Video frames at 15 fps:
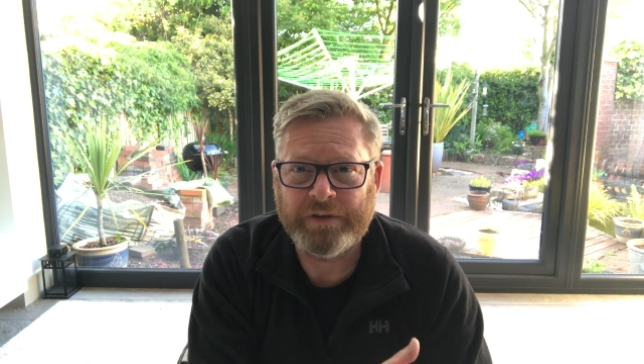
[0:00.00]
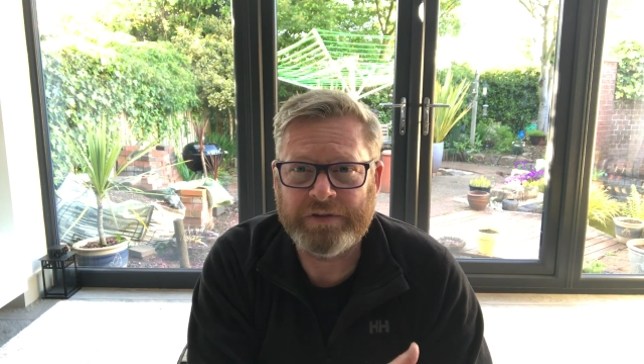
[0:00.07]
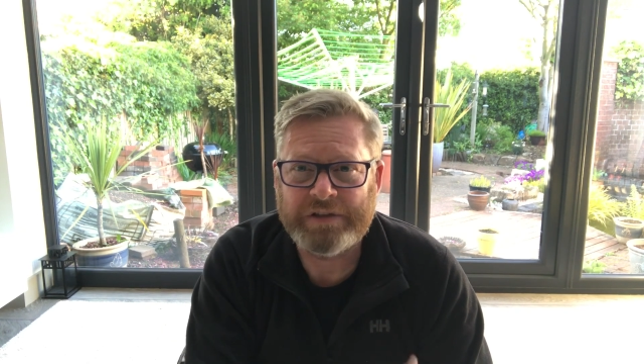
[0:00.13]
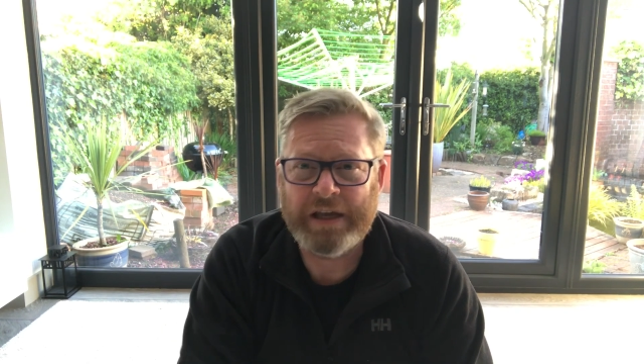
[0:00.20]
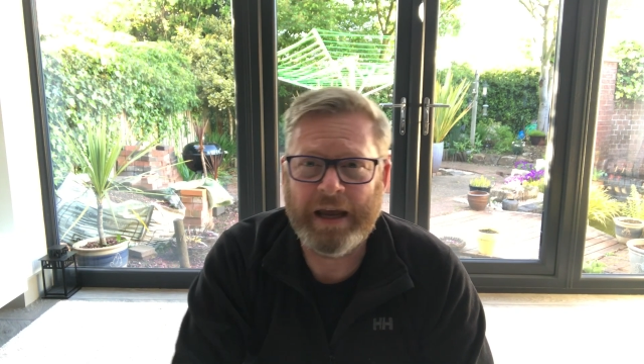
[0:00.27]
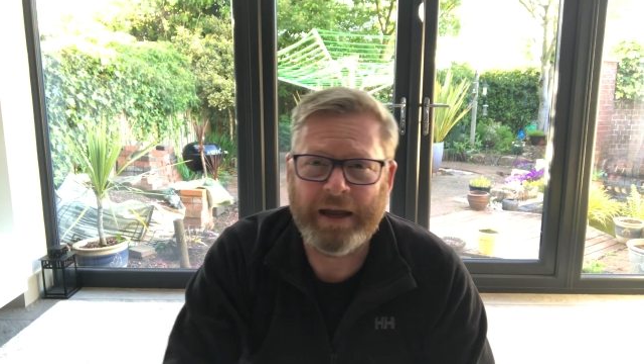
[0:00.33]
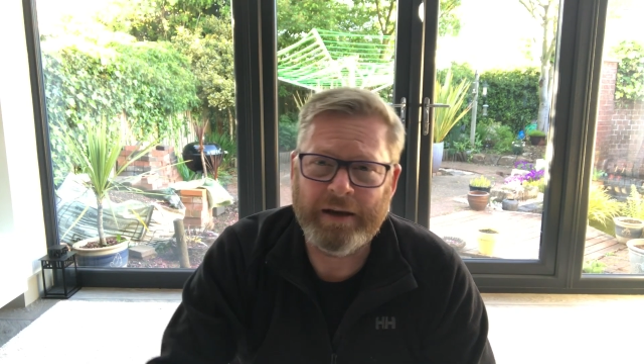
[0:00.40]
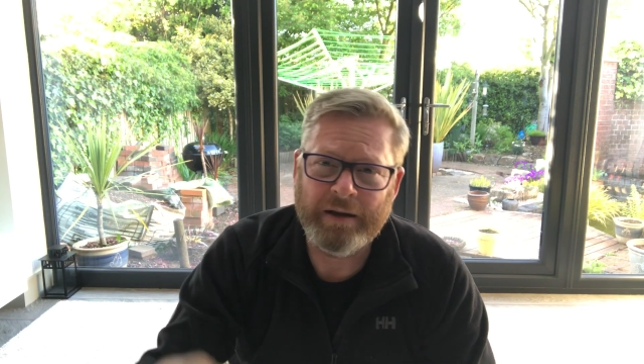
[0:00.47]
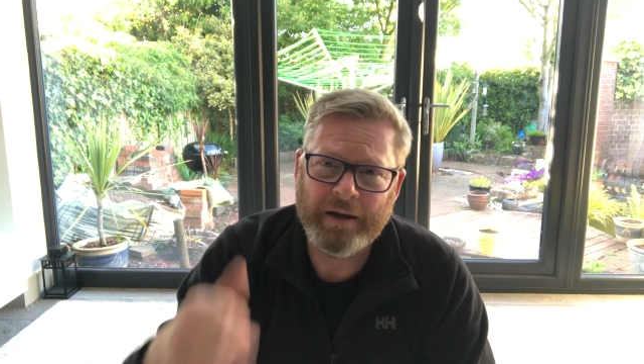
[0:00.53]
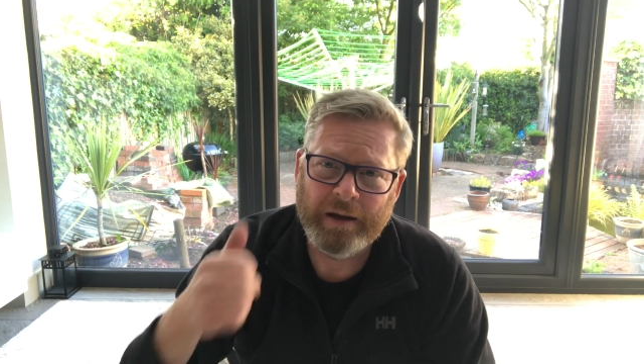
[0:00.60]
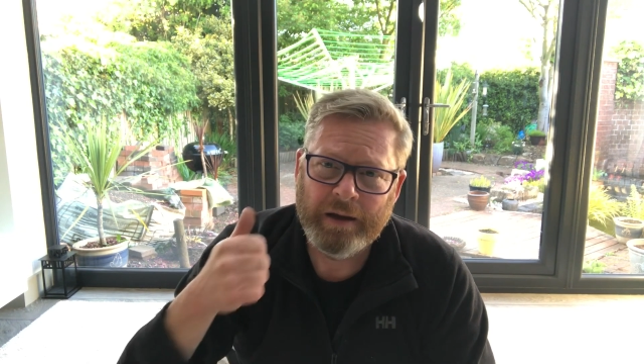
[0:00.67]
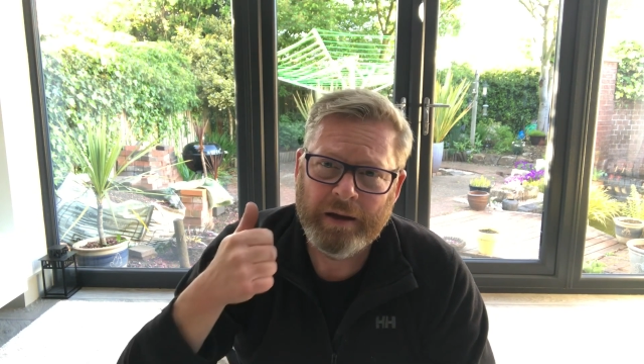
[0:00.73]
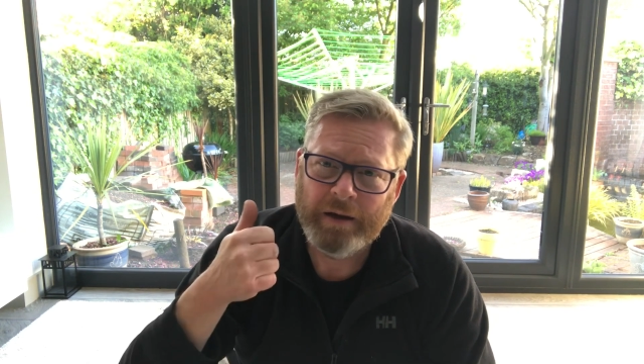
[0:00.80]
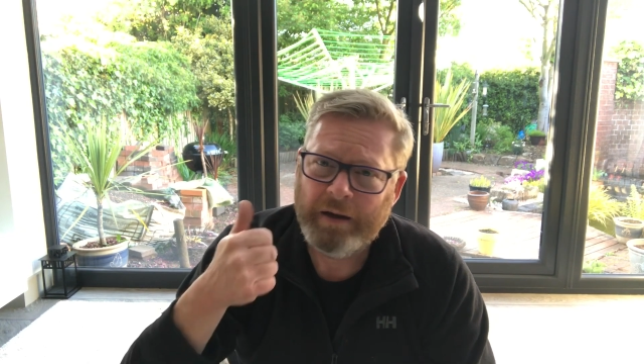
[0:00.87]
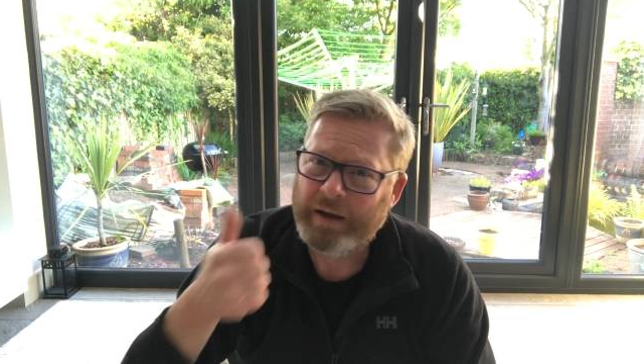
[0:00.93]
said,
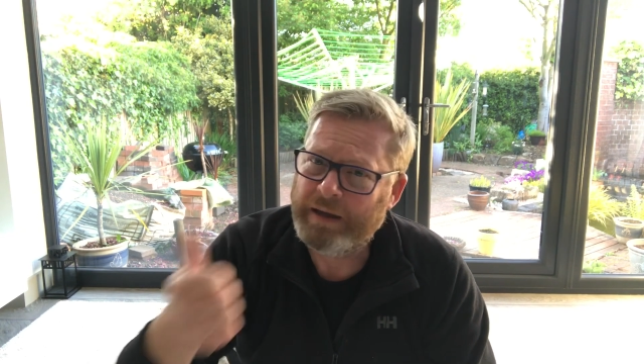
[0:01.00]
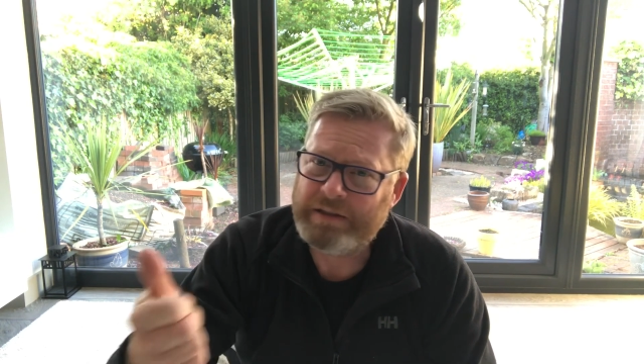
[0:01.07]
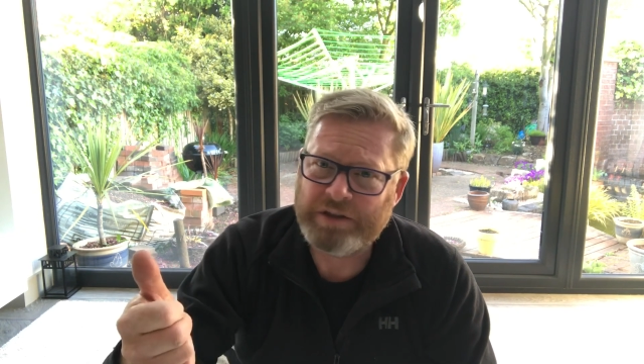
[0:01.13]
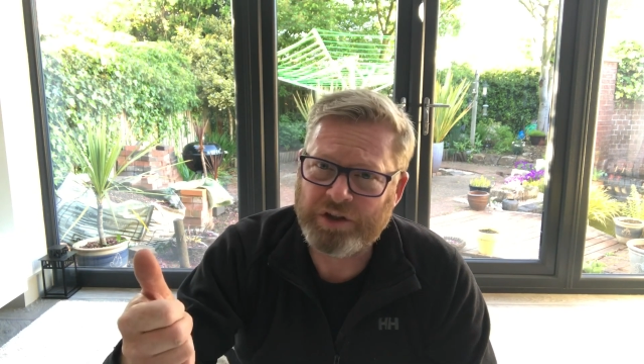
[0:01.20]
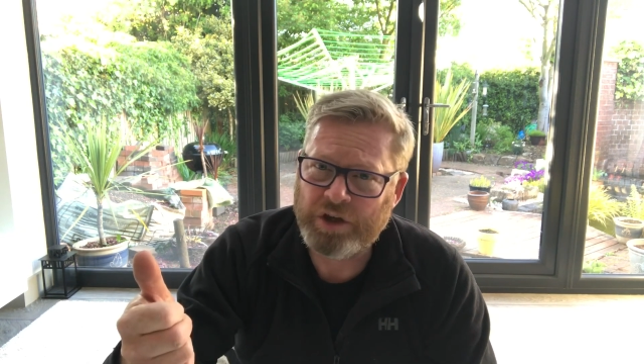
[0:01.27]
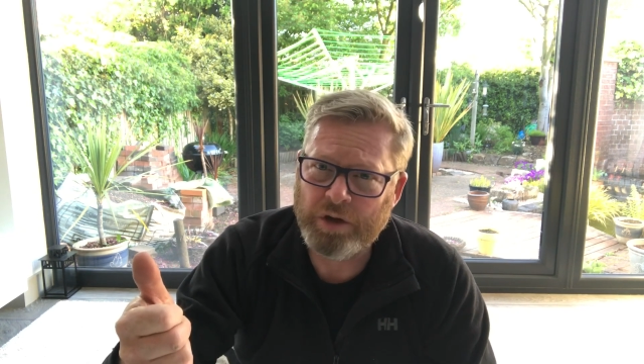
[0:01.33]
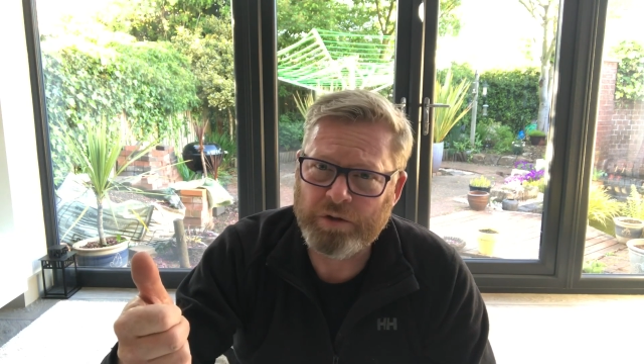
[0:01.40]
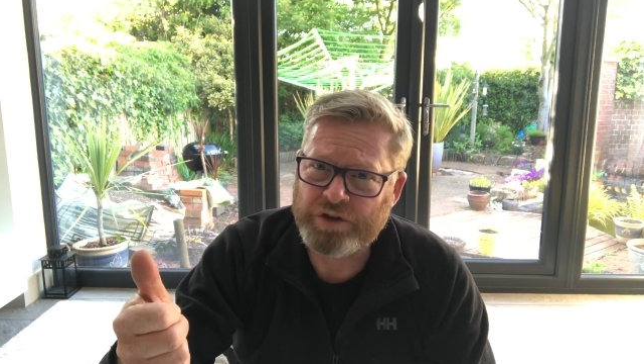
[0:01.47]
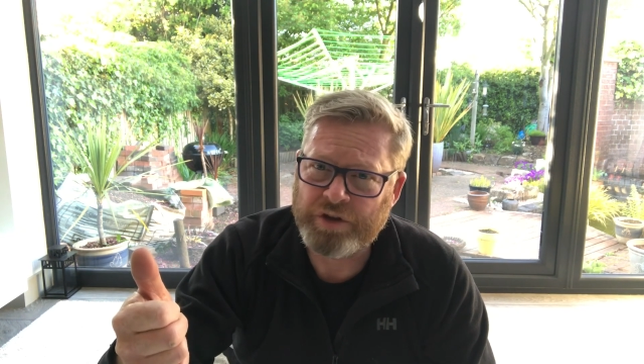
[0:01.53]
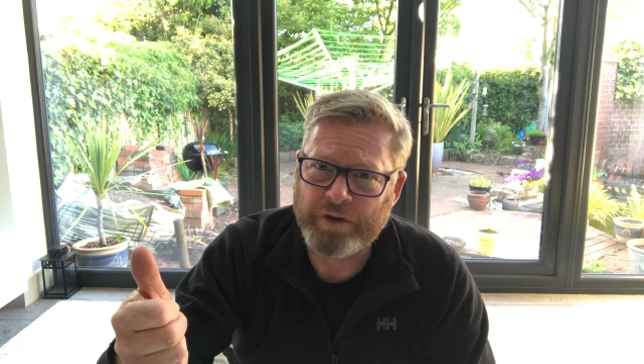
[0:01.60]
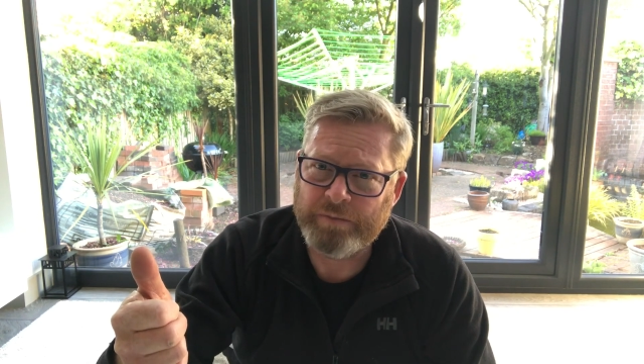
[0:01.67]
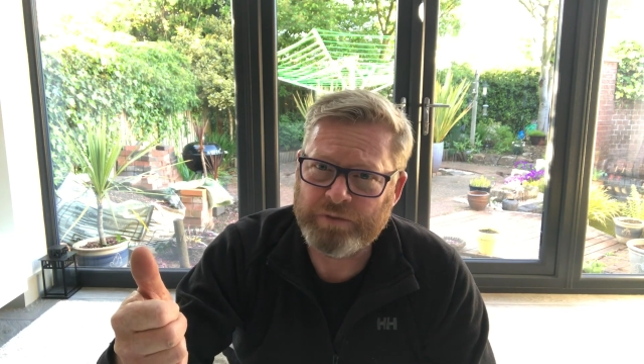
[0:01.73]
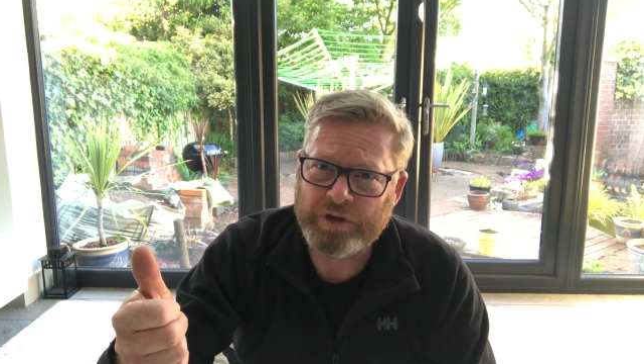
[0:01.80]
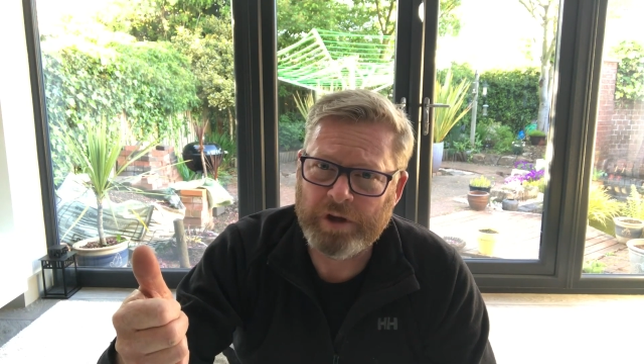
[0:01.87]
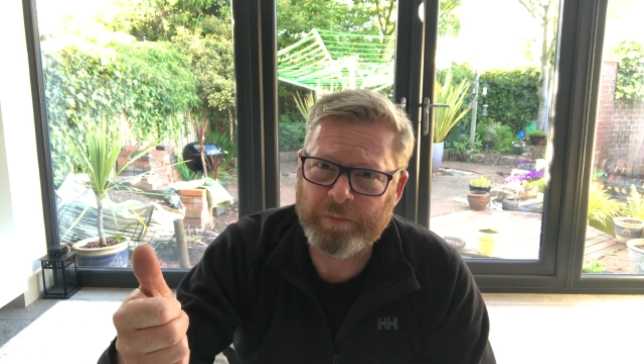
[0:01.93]
it's a huge
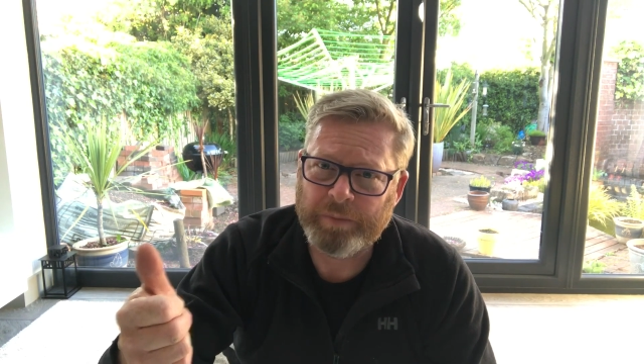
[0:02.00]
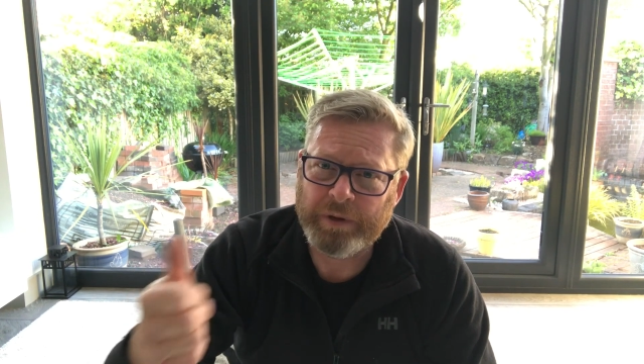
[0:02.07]
thumbs up.